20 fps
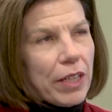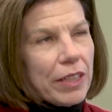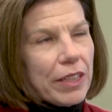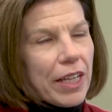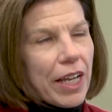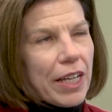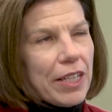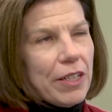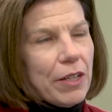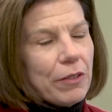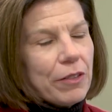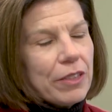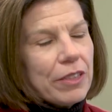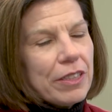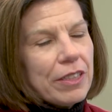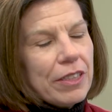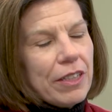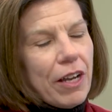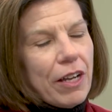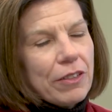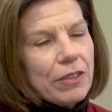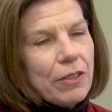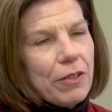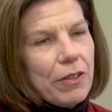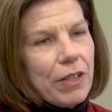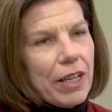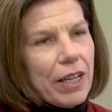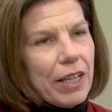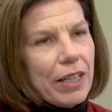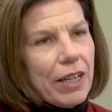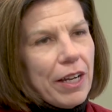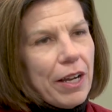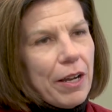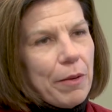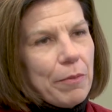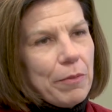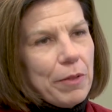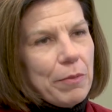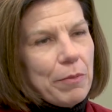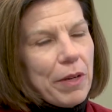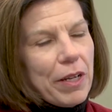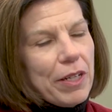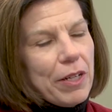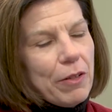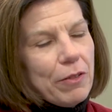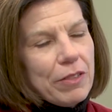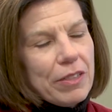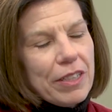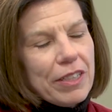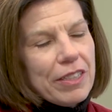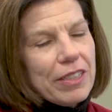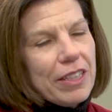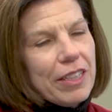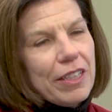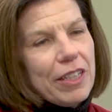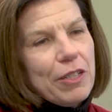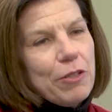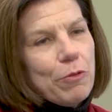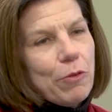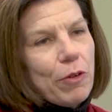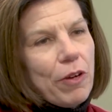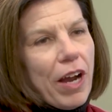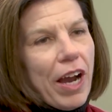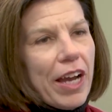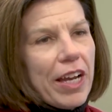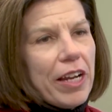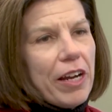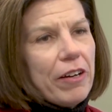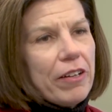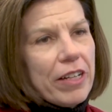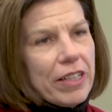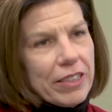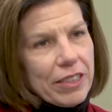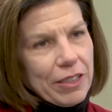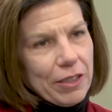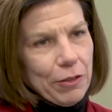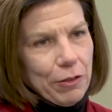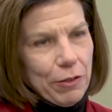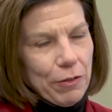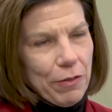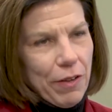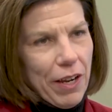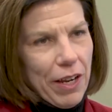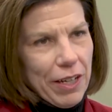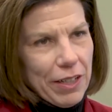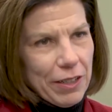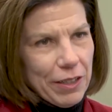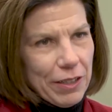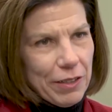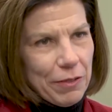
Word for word: and I noticed also that um, in my notes it said that you were IRS certified.